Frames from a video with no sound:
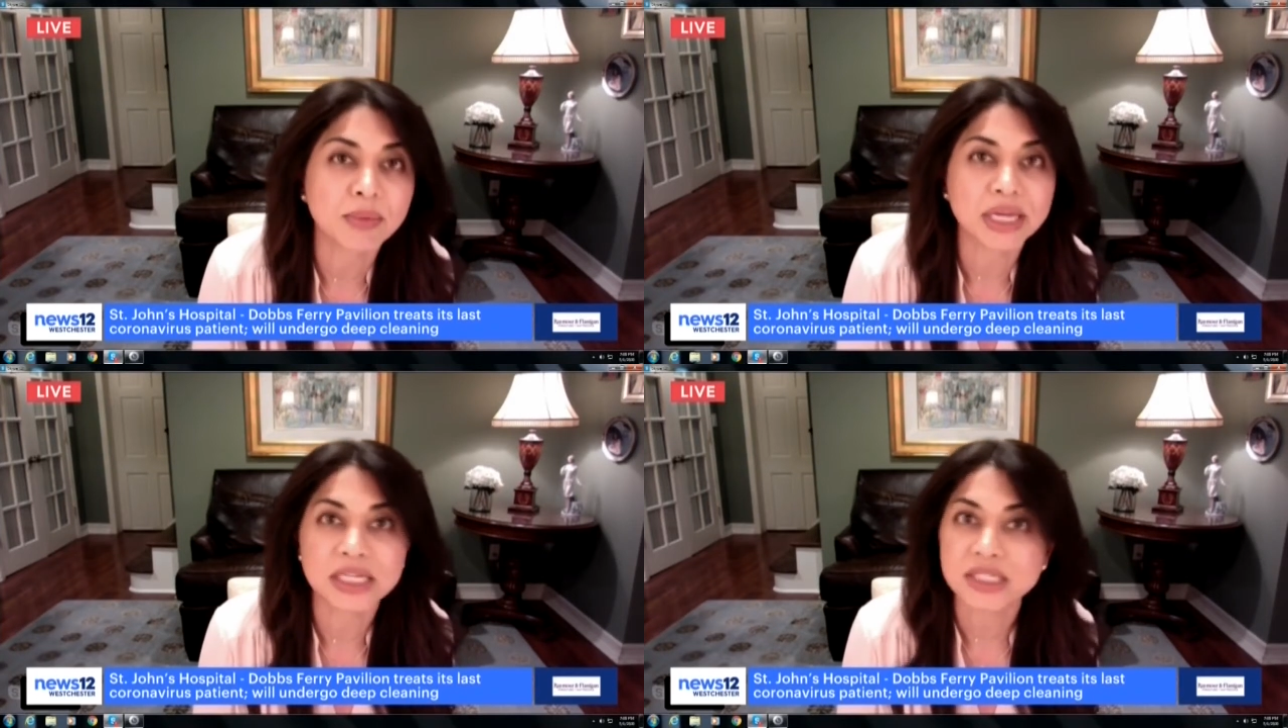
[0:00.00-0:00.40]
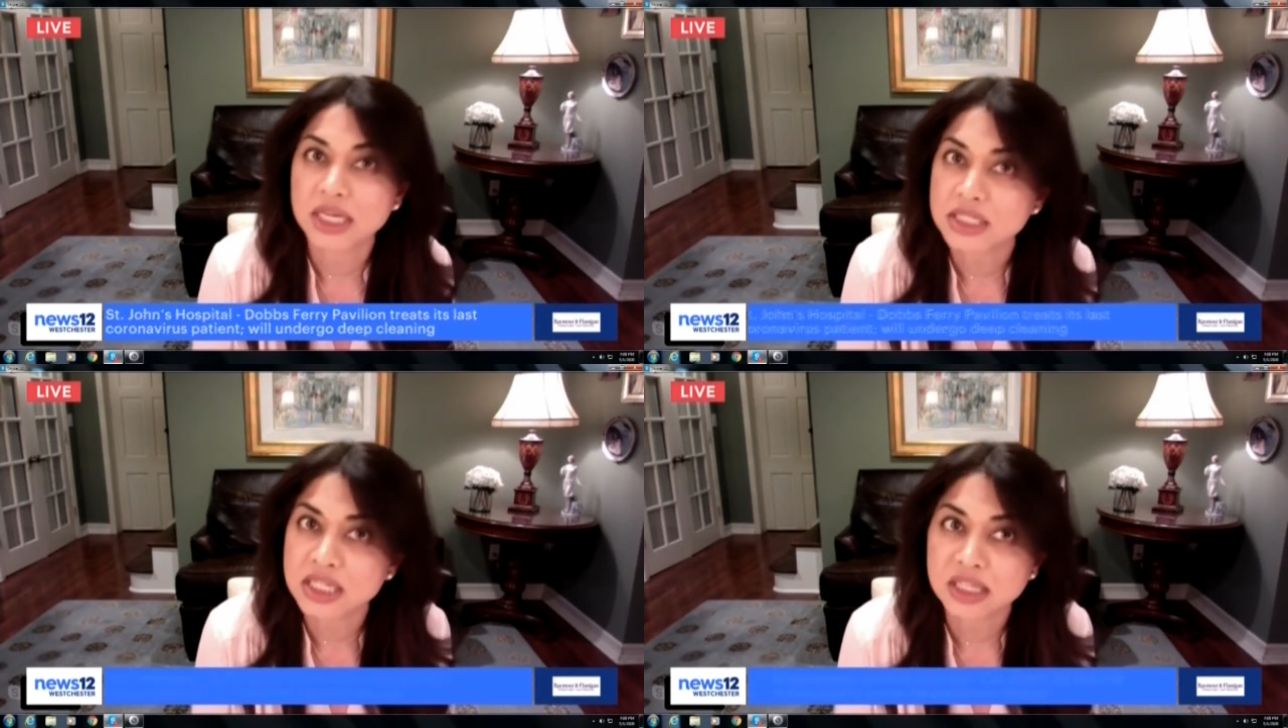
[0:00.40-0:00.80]
Any
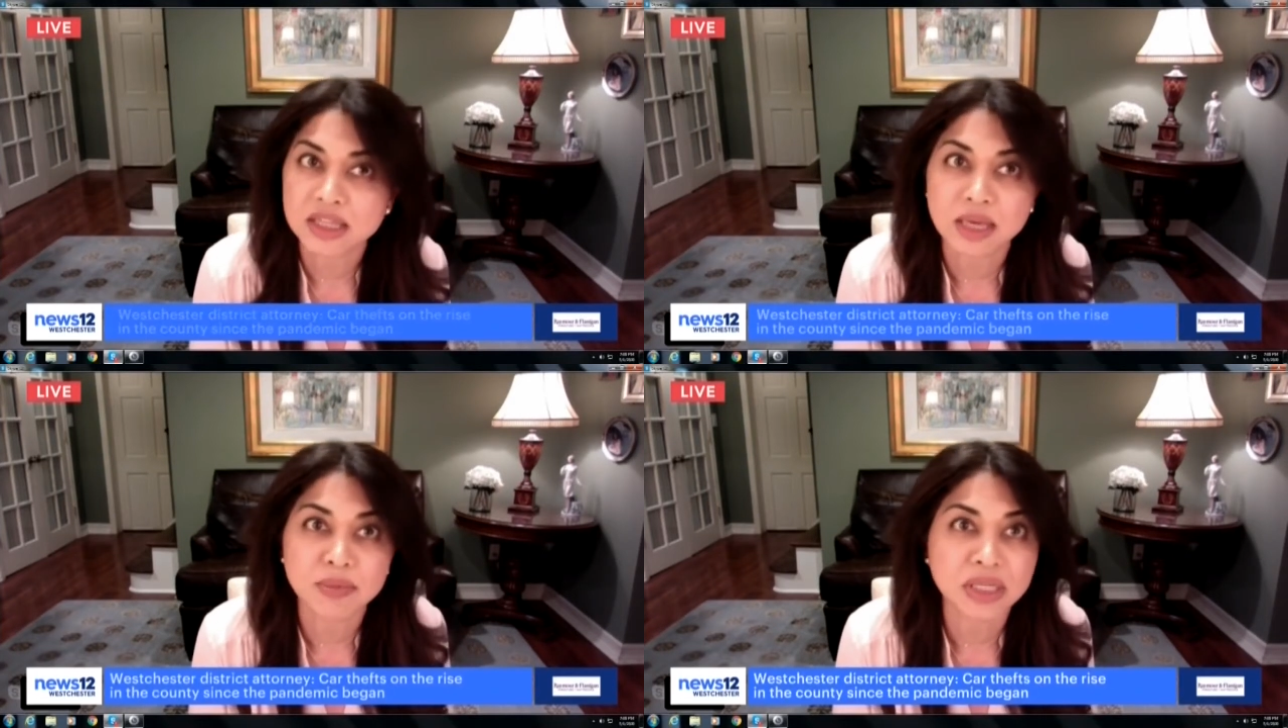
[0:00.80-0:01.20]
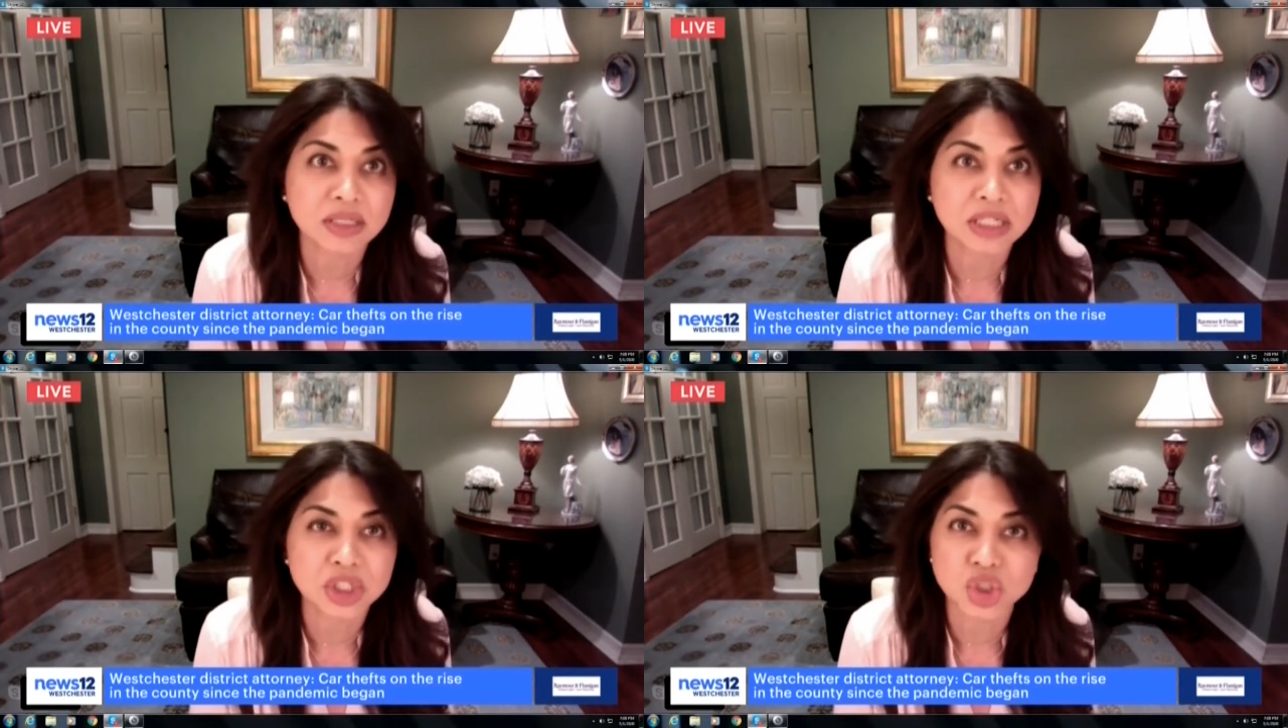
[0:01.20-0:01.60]
testing that they
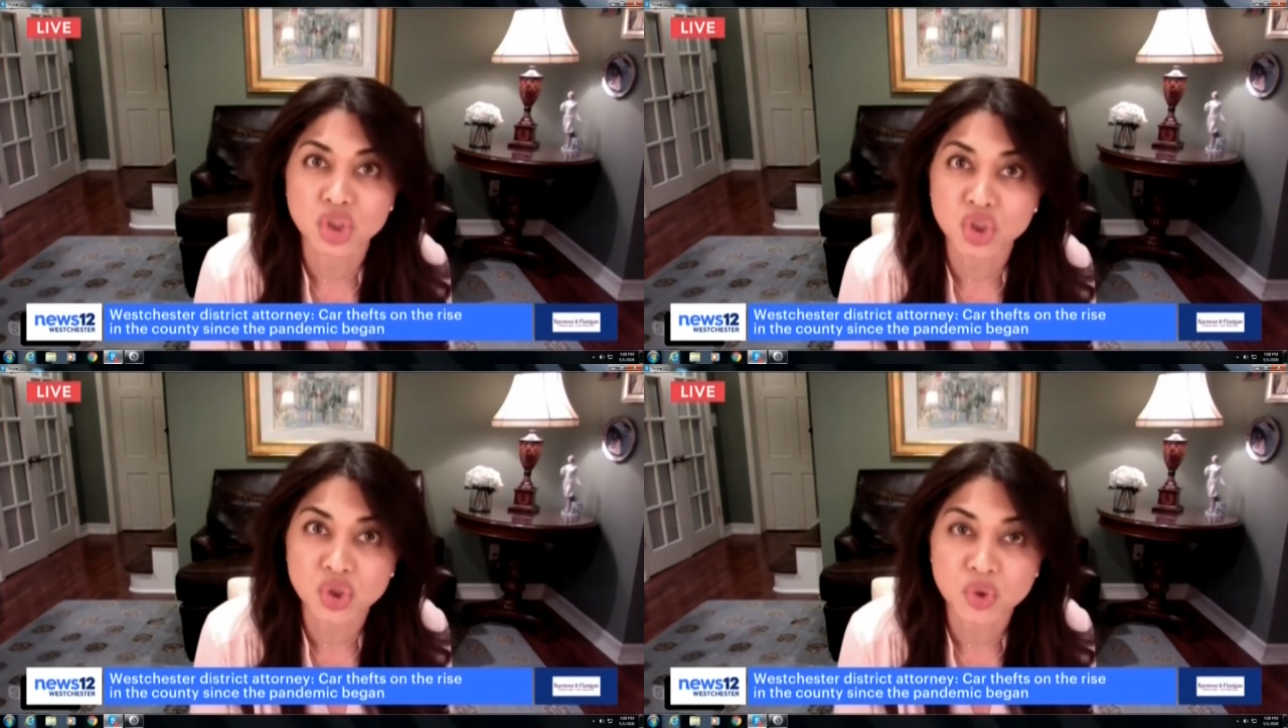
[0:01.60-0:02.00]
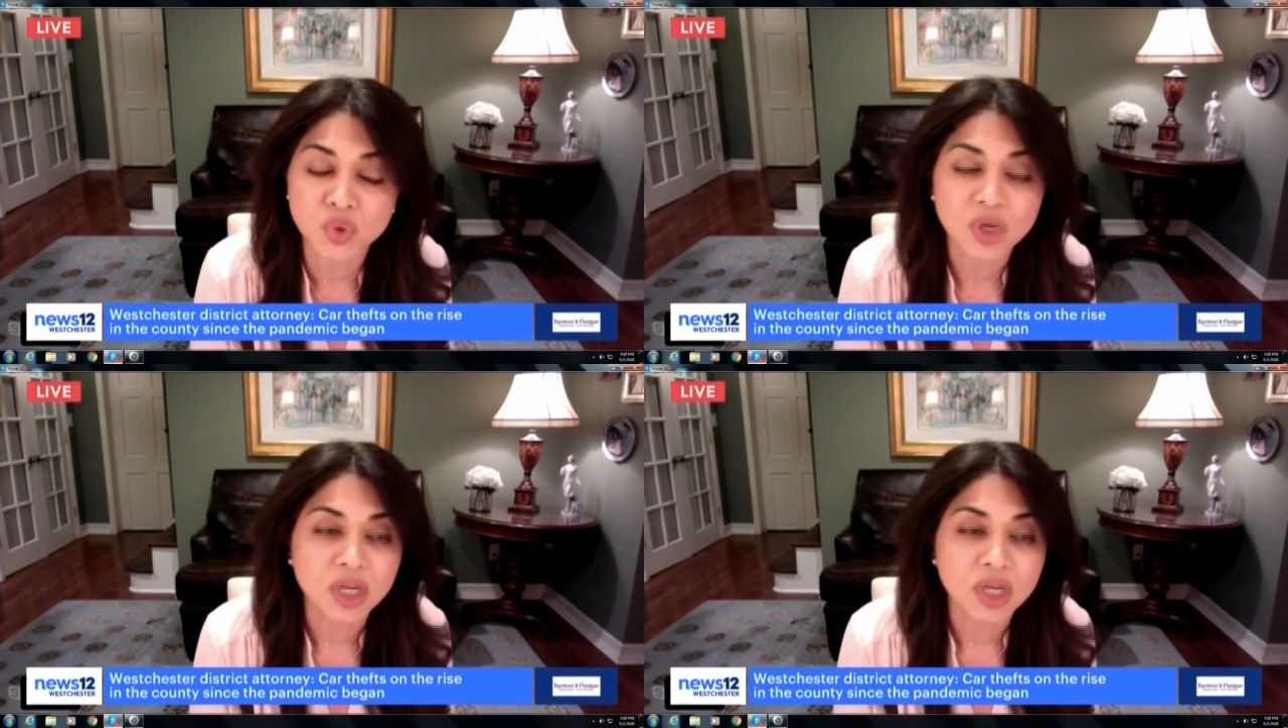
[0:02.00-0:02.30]
need to do